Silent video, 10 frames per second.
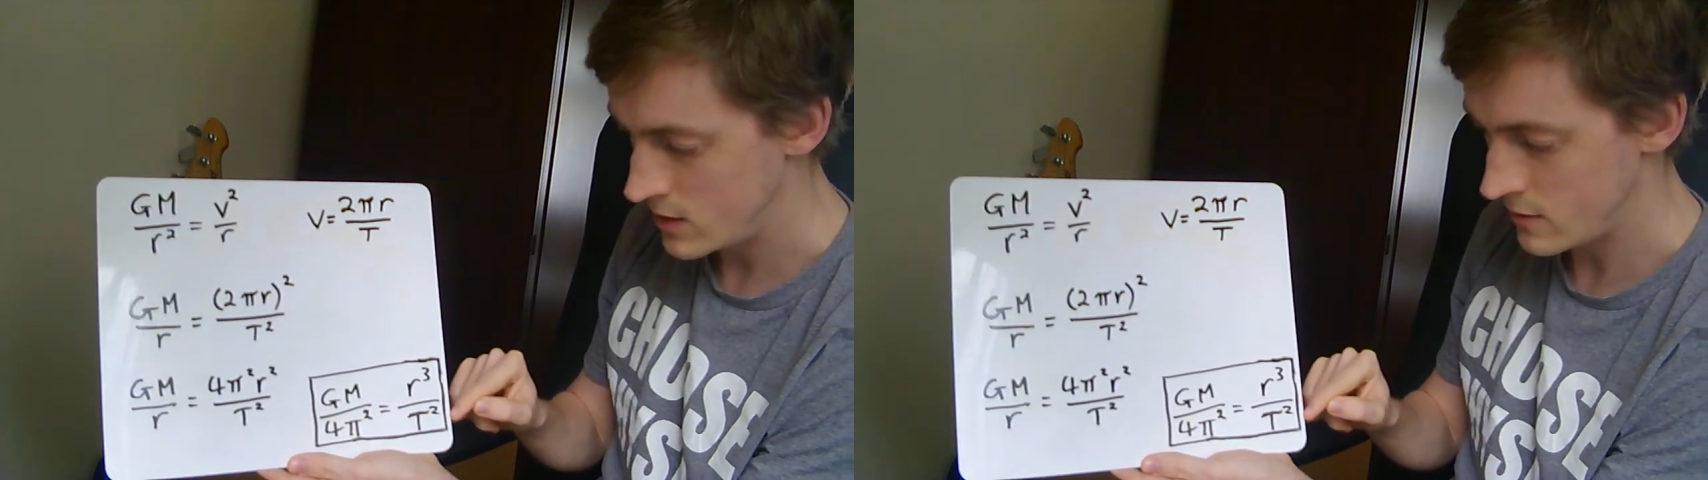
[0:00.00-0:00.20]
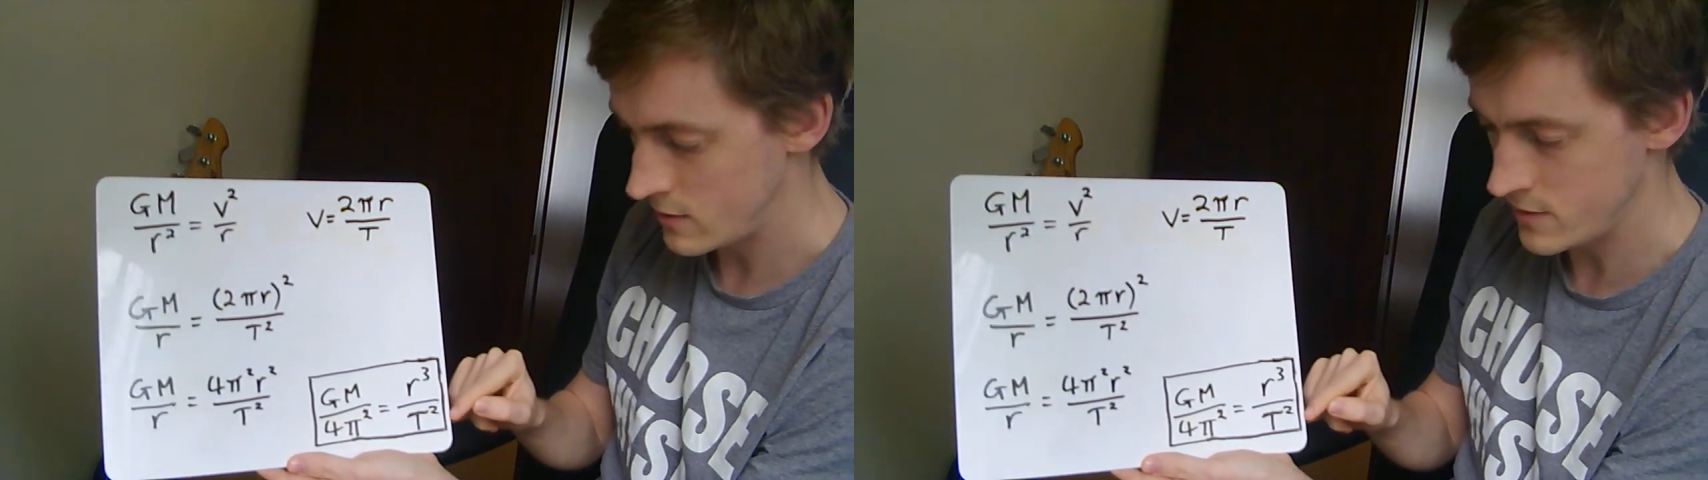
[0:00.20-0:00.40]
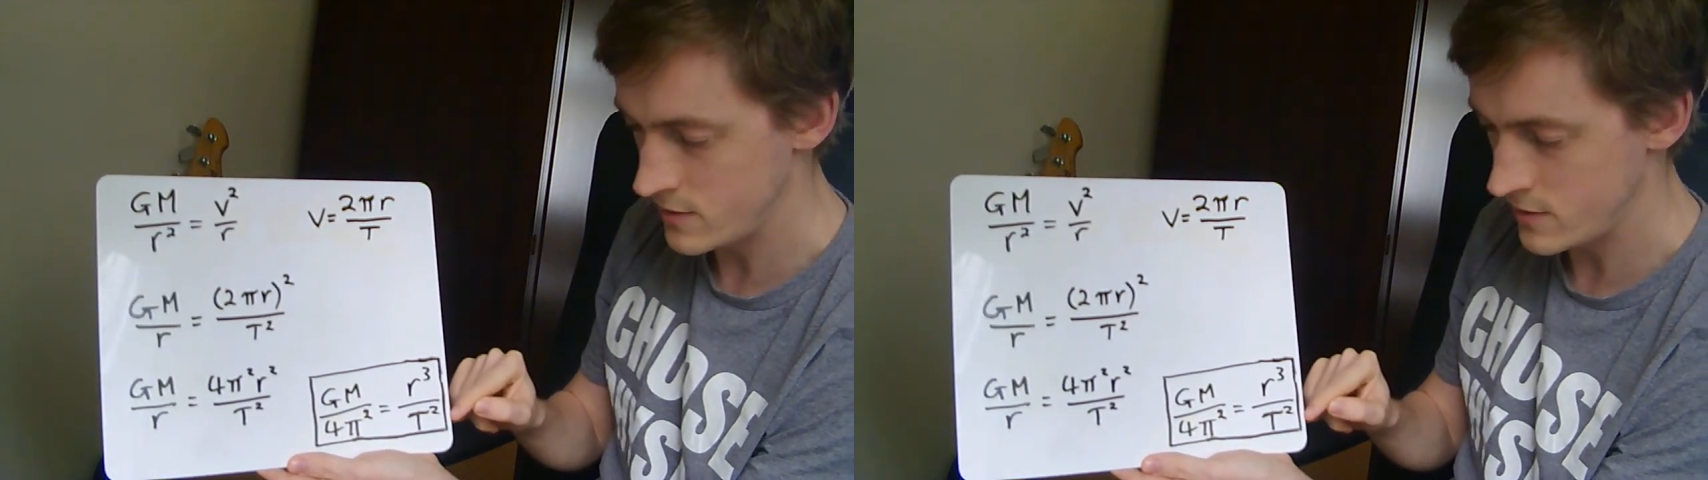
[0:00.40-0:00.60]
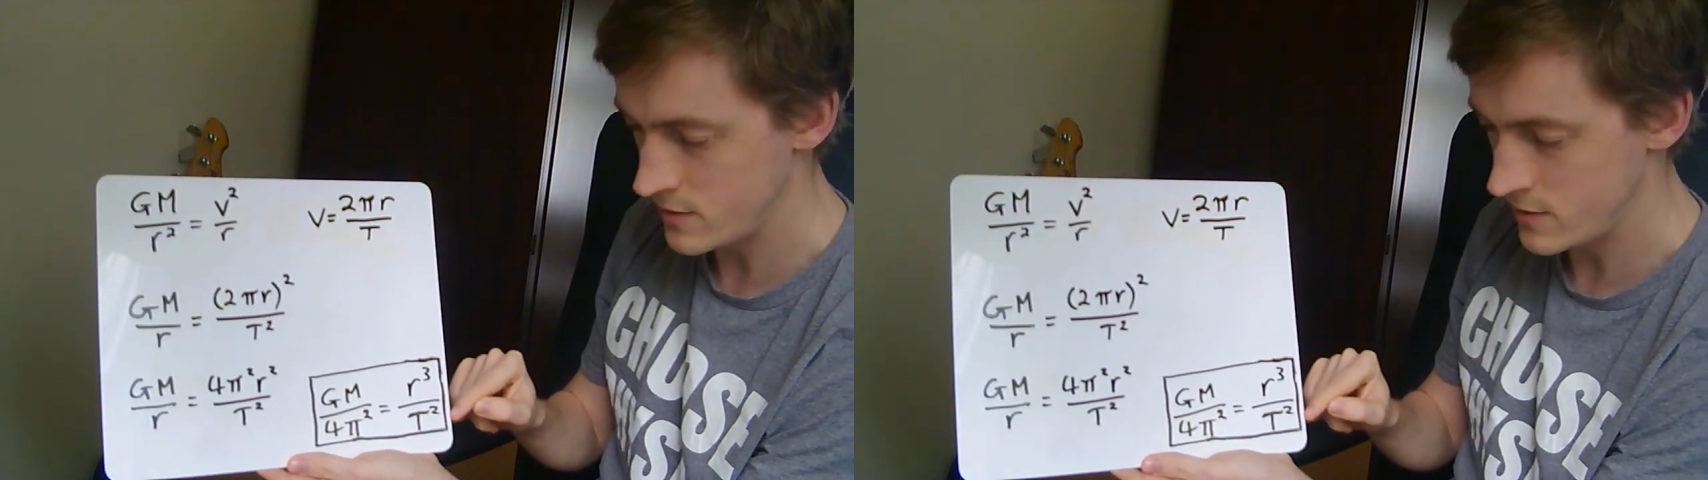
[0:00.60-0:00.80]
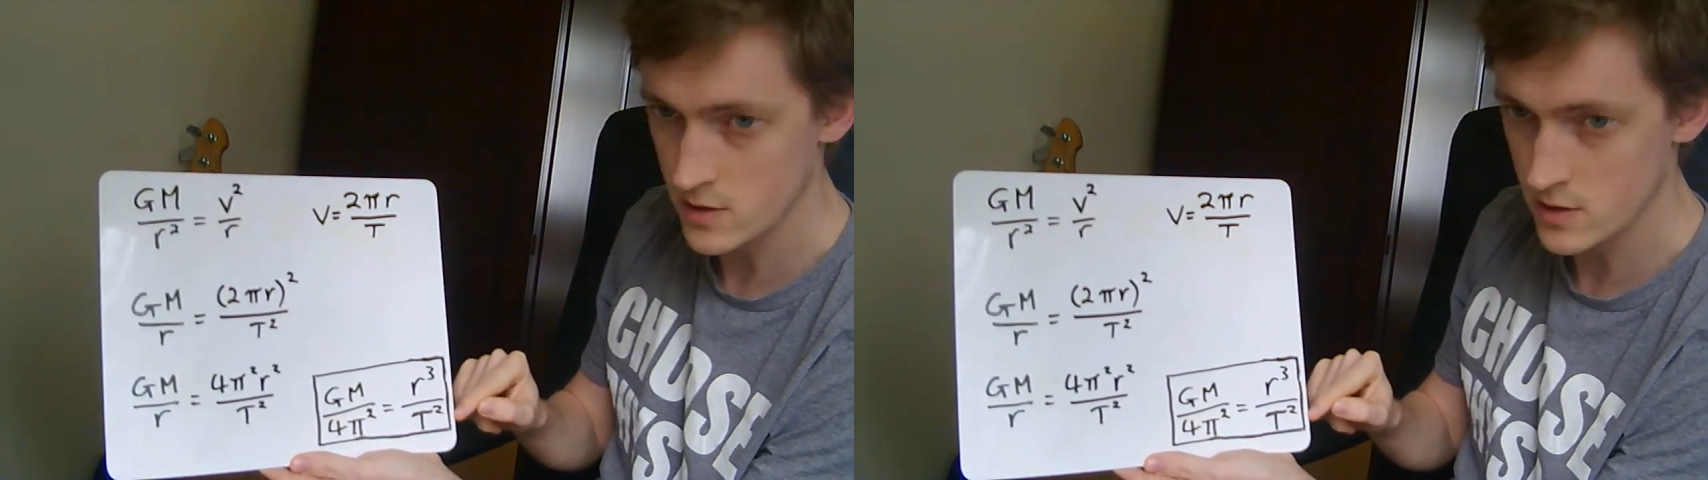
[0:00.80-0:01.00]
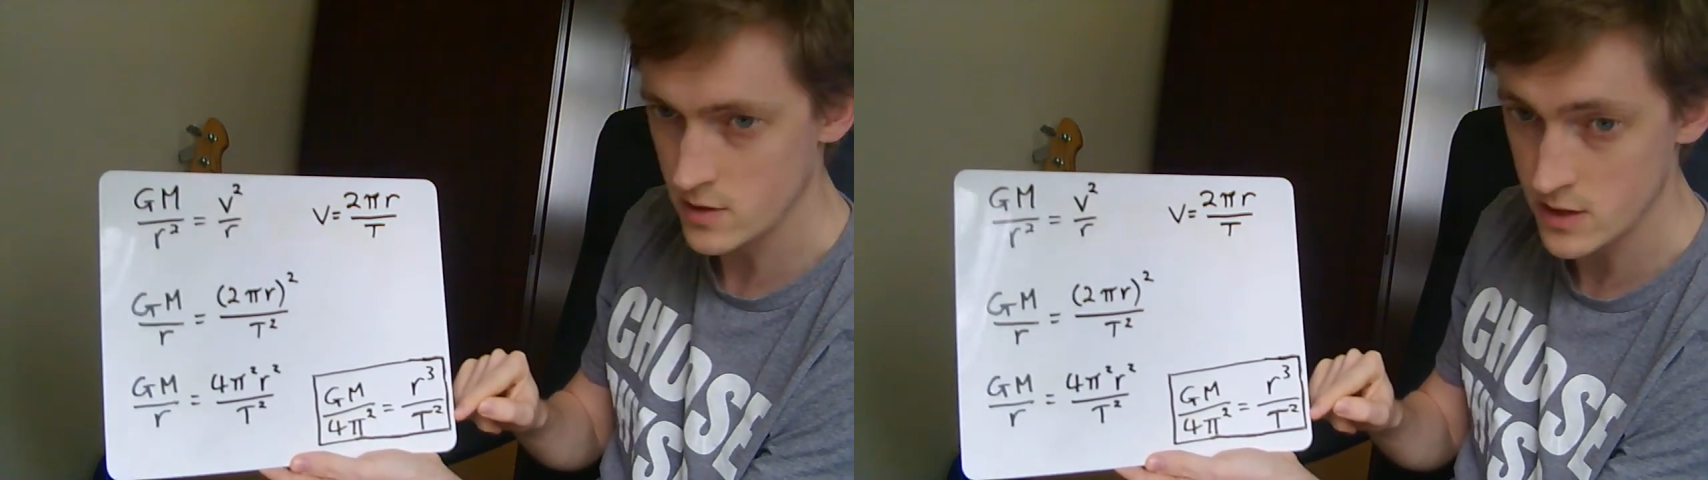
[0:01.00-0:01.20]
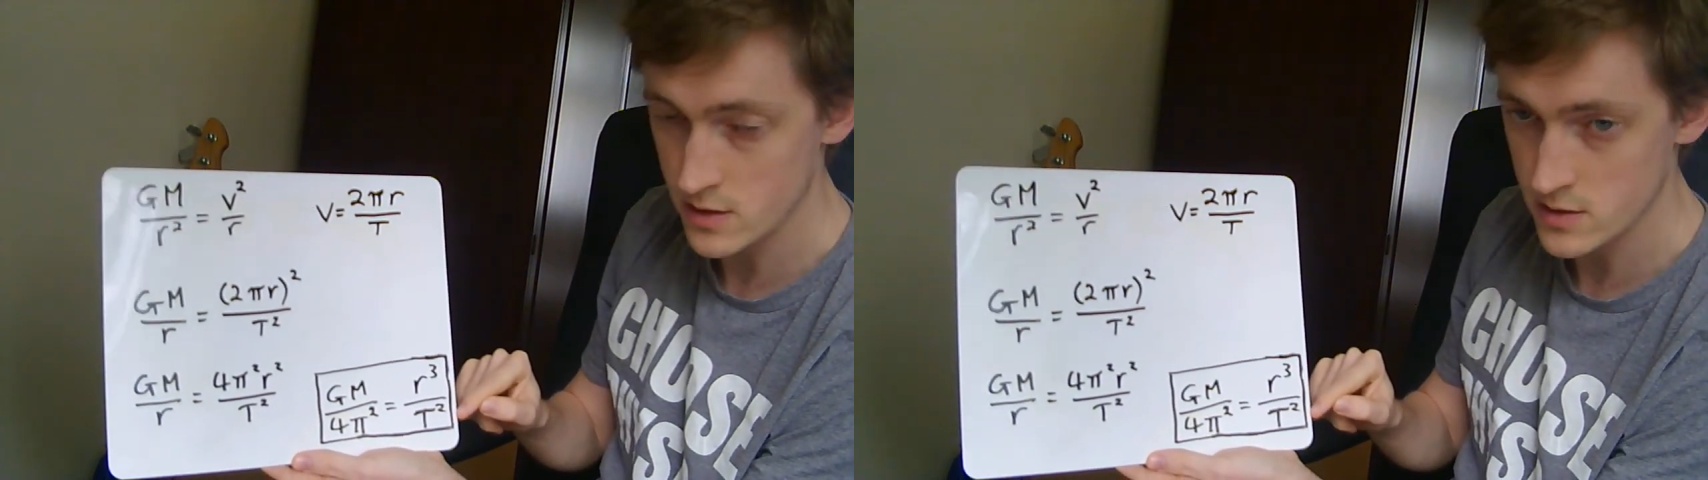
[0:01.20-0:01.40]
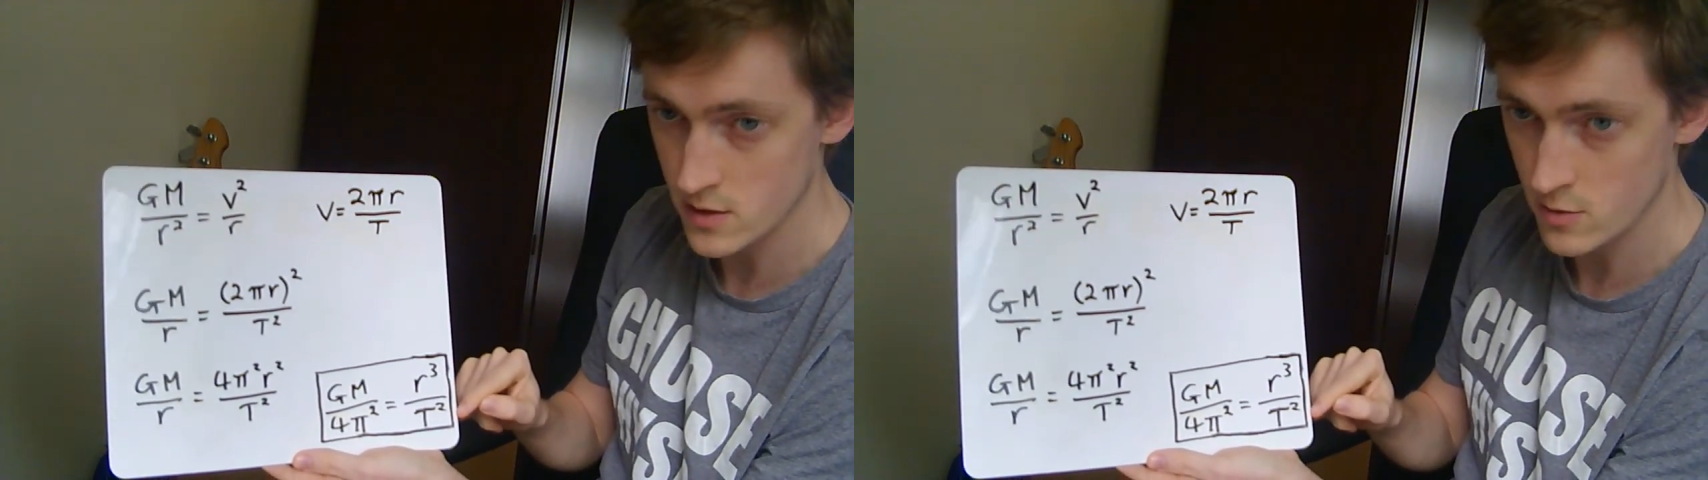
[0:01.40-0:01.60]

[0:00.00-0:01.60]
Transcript: of the time taken to go